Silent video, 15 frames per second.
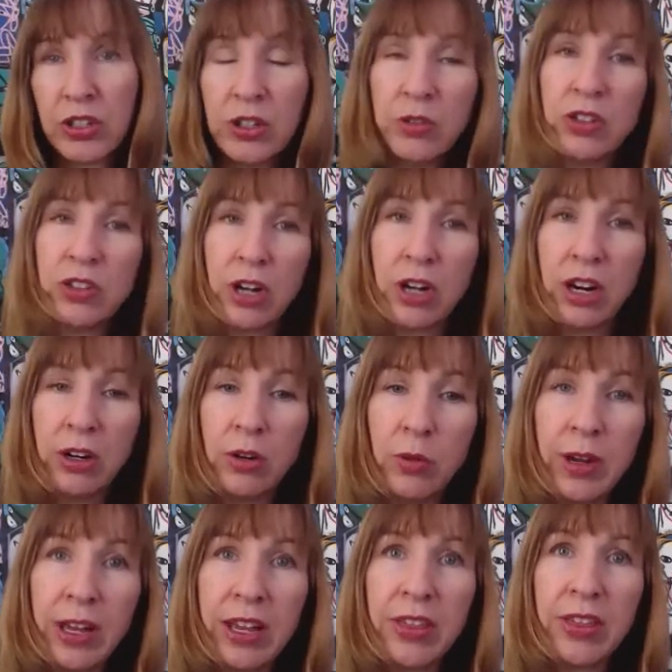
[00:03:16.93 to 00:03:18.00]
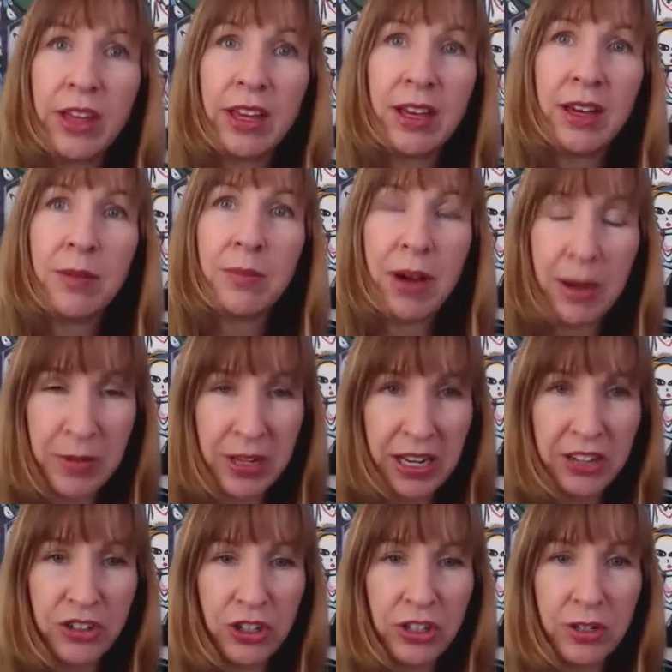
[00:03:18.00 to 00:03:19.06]
You start with
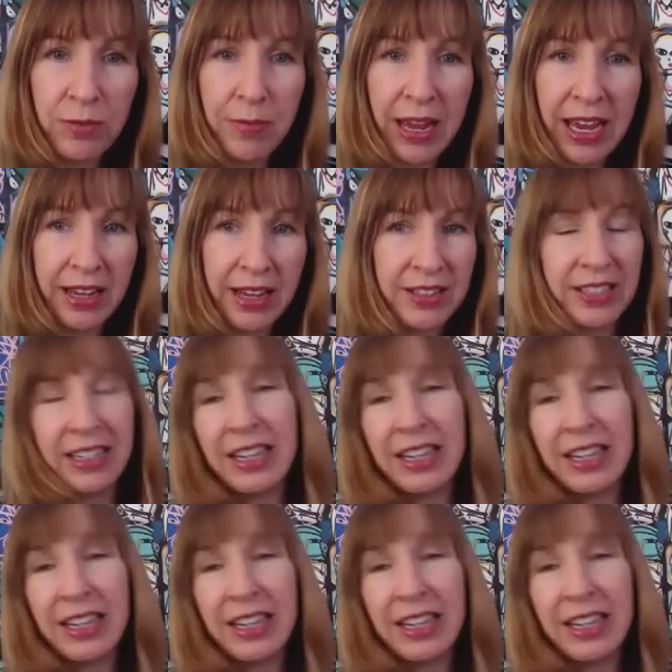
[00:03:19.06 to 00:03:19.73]
population demand.